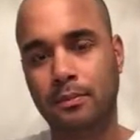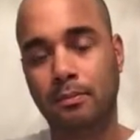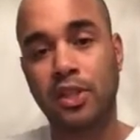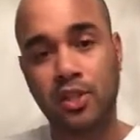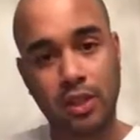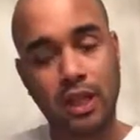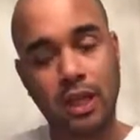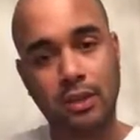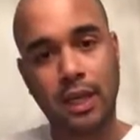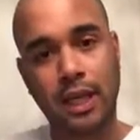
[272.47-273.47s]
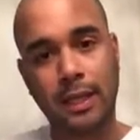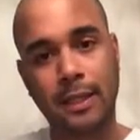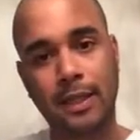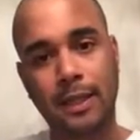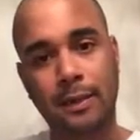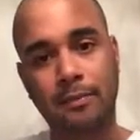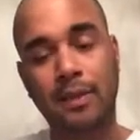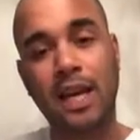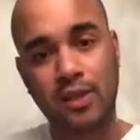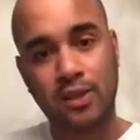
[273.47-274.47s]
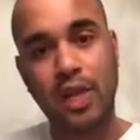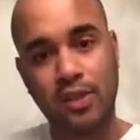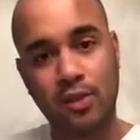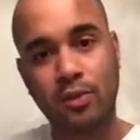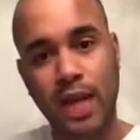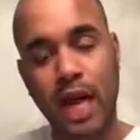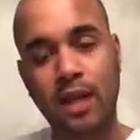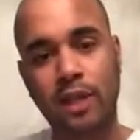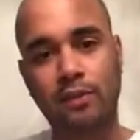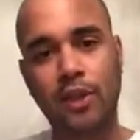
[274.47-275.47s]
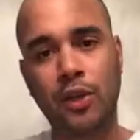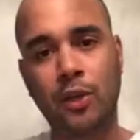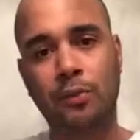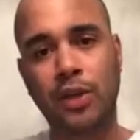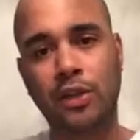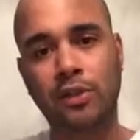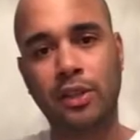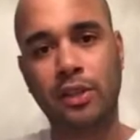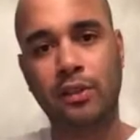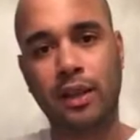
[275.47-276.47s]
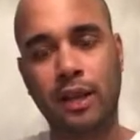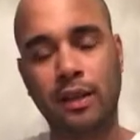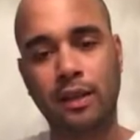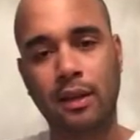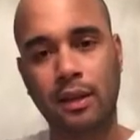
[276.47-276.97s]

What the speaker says: But she did, and that's the reality of the European Union, that